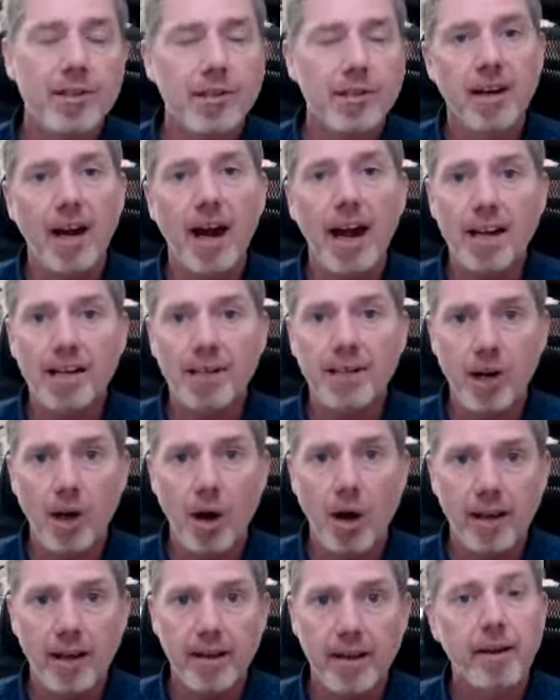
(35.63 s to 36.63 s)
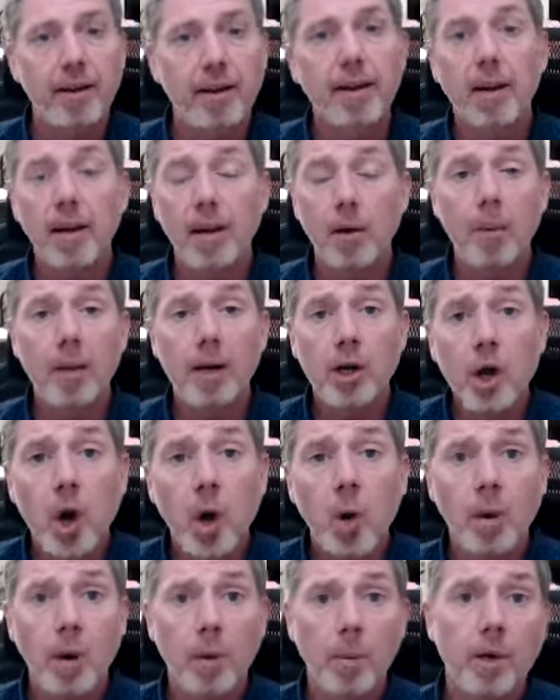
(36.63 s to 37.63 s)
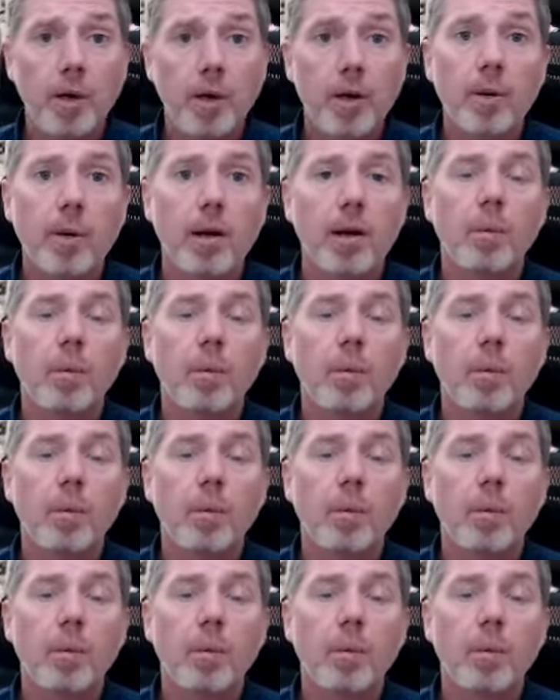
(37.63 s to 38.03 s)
and I's dotted, and we know what we're doing.